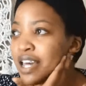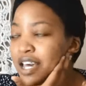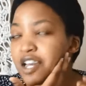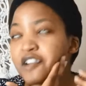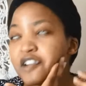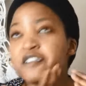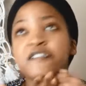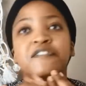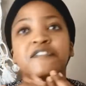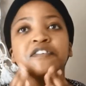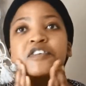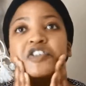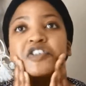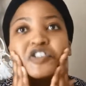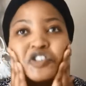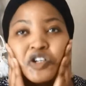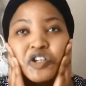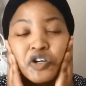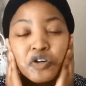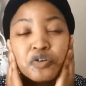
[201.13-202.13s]
it feels
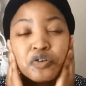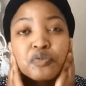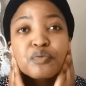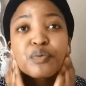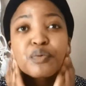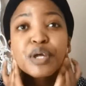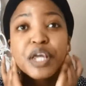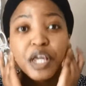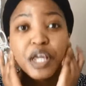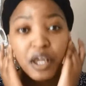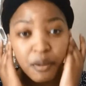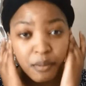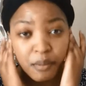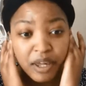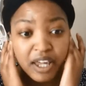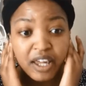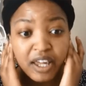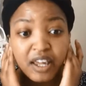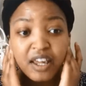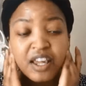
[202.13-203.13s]

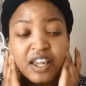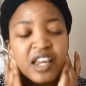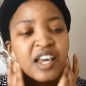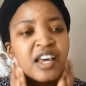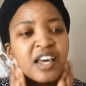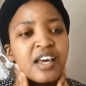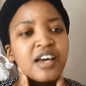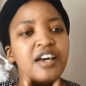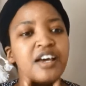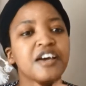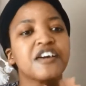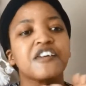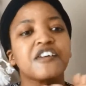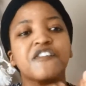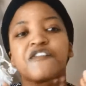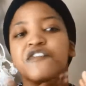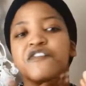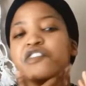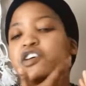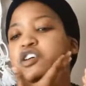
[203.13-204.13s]
creamy, it
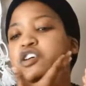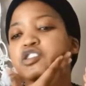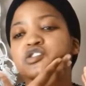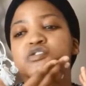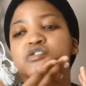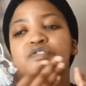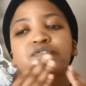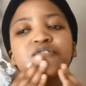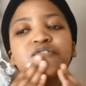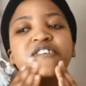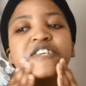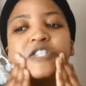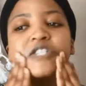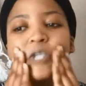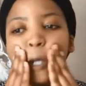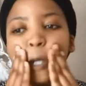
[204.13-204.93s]
feels rich.